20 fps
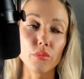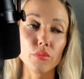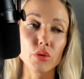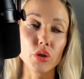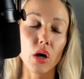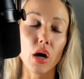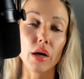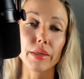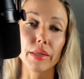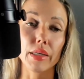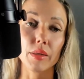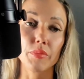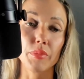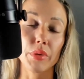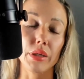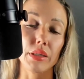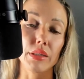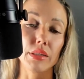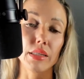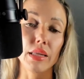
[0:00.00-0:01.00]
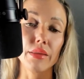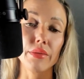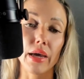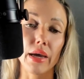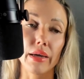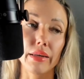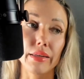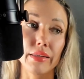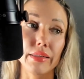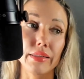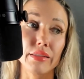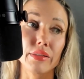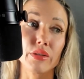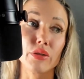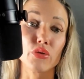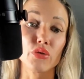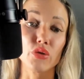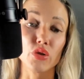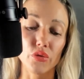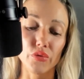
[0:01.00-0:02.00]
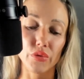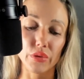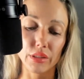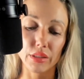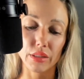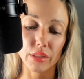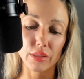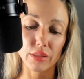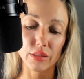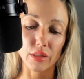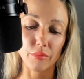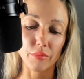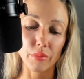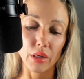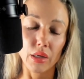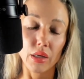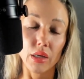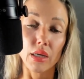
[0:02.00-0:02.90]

talking piece, and that is your nervous system.